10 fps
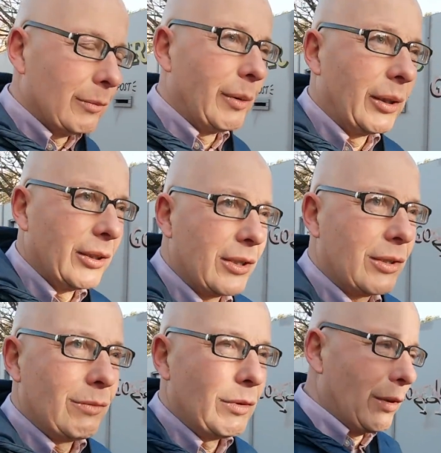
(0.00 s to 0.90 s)
Because
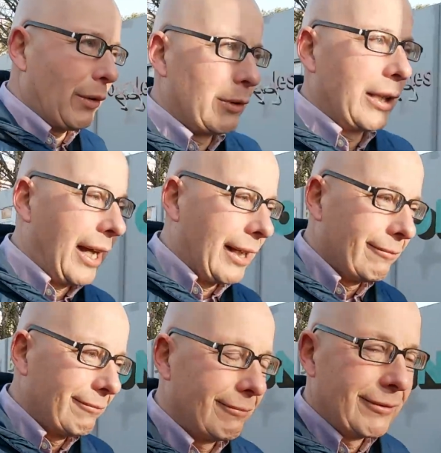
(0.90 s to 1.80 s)
you don't want to get
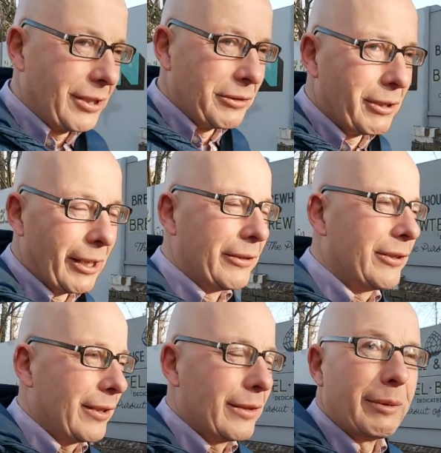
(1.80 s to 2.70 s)
too close
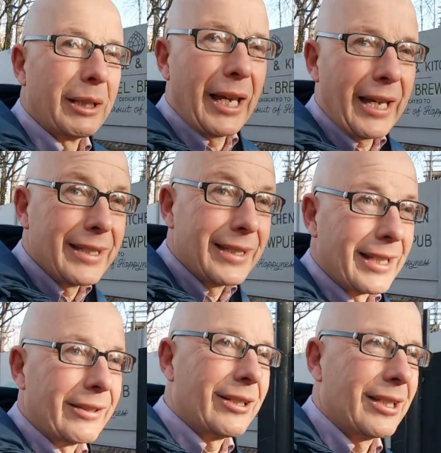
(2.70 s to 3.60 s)
to them in case
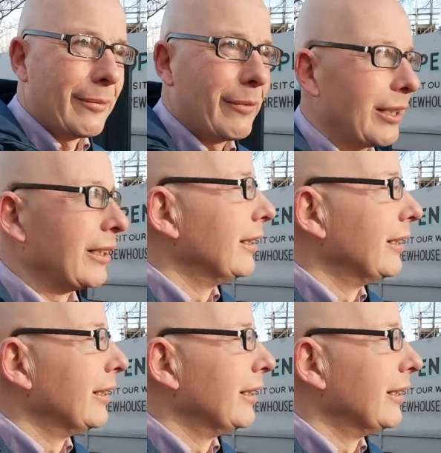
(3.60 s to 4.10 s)
there is something.